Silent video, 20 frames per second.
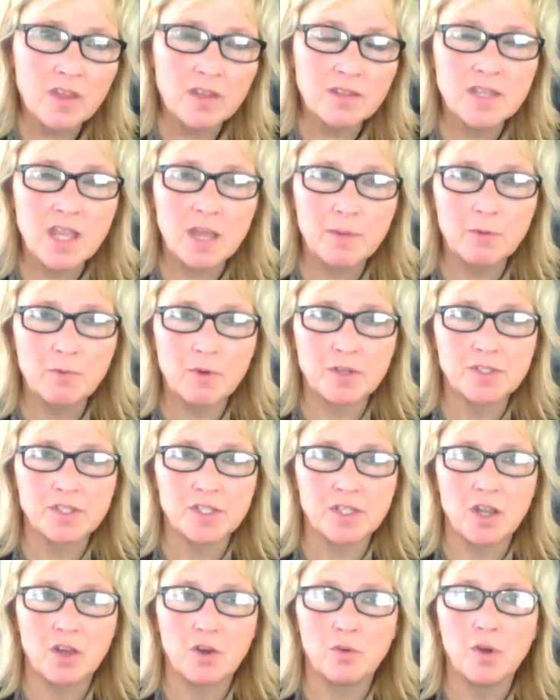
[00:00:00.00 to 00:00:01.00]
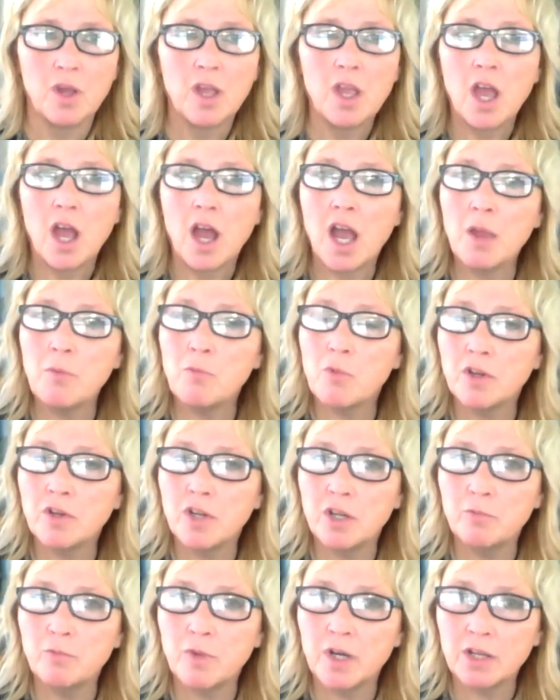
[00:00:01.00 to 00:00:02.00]
Tammy wants to know, I'm
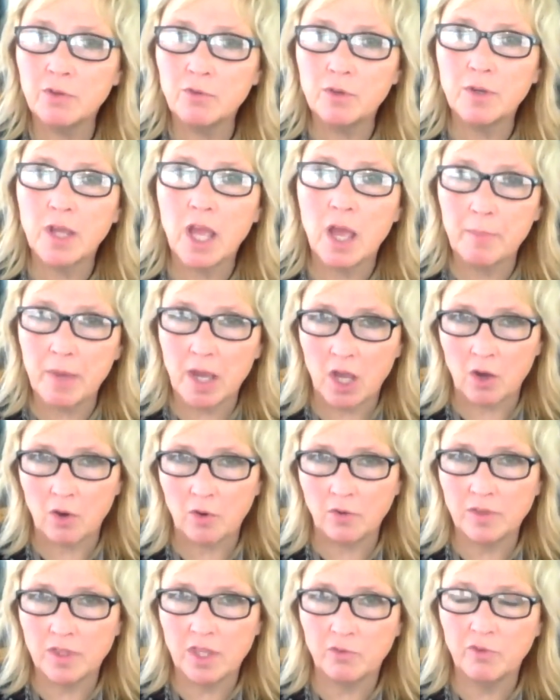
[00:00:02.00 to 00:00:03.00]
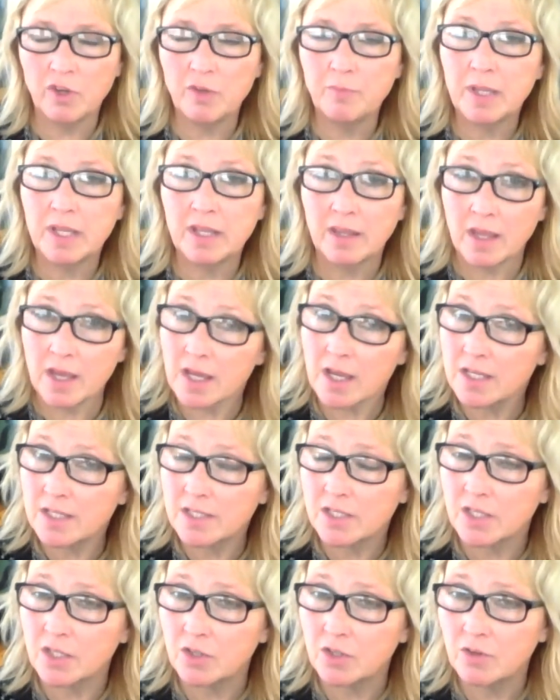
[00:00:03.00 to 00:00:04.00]
wondering when it will come out that we've been lied
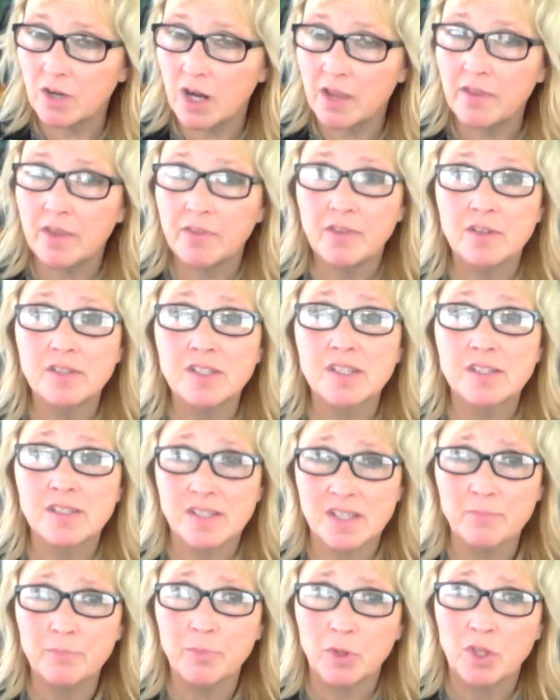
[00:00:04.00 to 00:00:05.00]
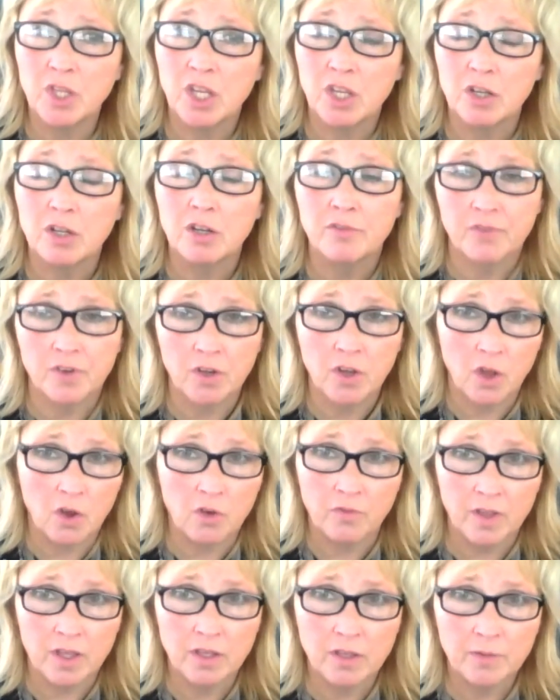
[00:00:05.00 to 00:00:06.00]
to and that there's a simple cure for
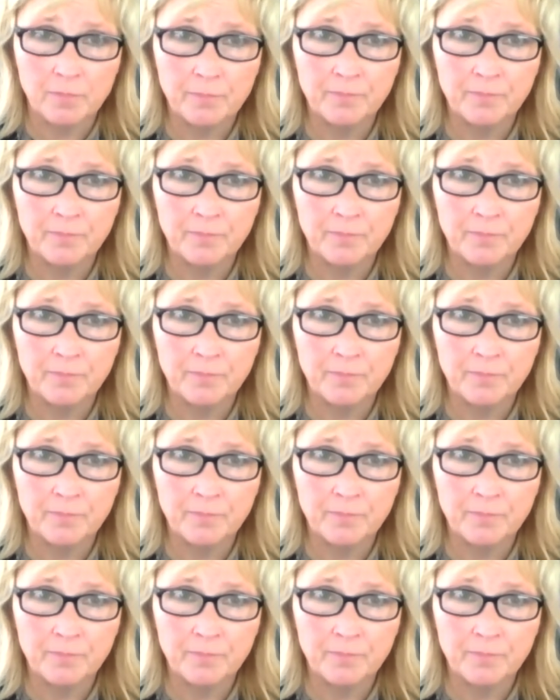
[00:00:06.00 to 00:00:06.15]
COVID.